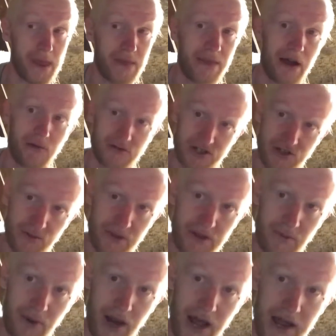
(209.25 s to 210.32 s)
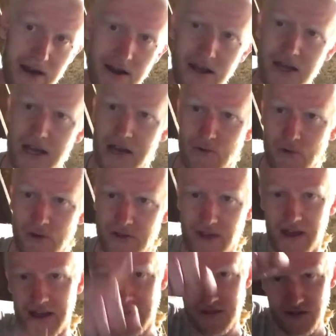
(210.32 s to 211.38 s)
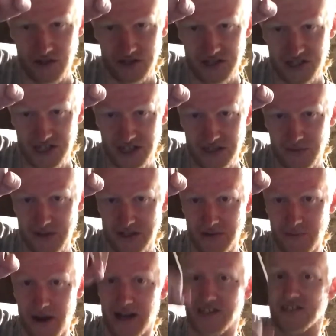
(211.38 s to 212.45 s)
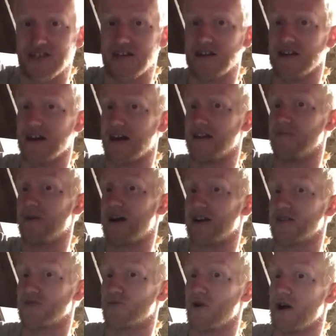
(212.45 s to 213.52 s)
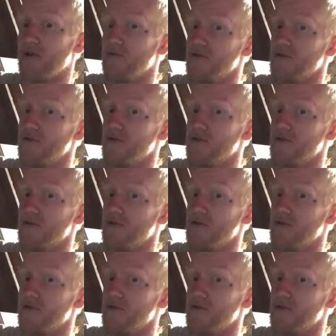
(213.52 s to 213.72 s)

That will still be the plan with a 30 centimeter backscene at the back as well.